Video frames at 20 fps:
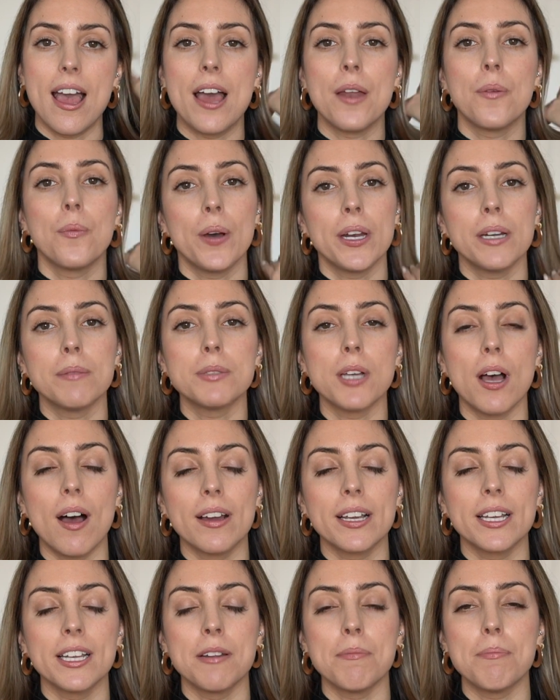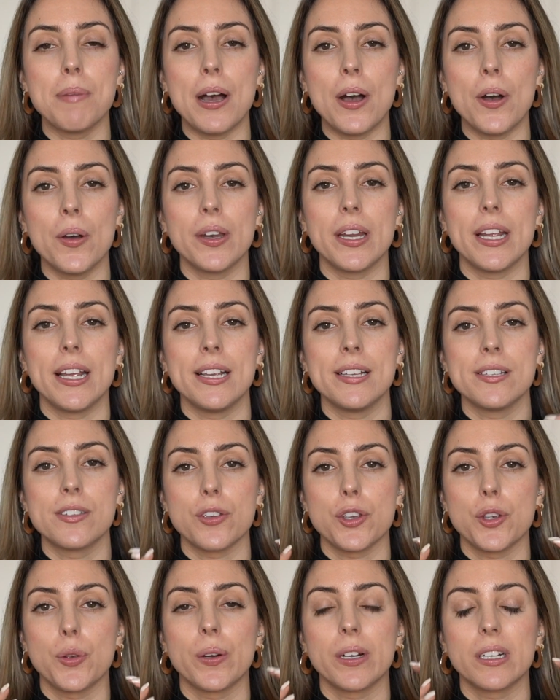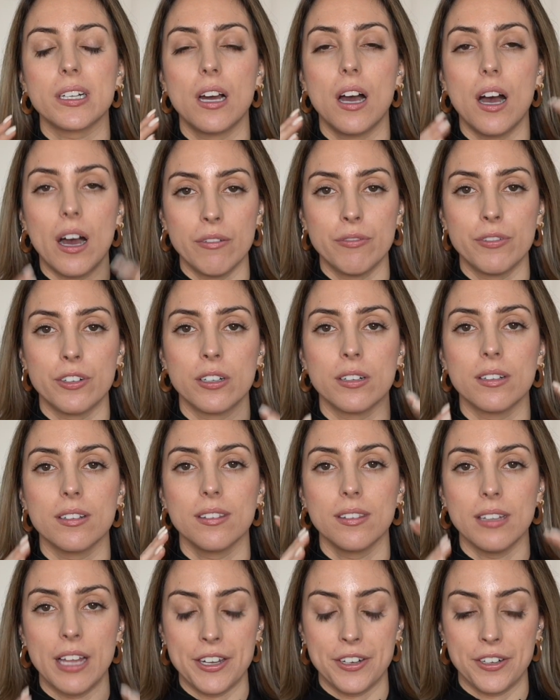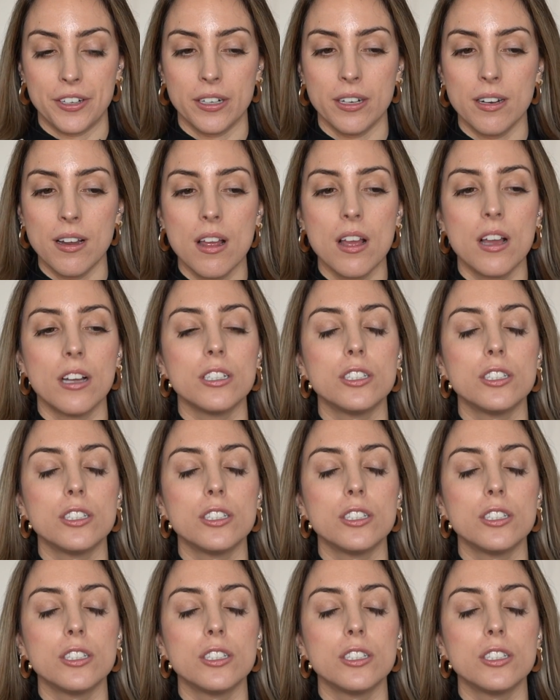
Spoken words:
And what I'm talking about is your cover letter.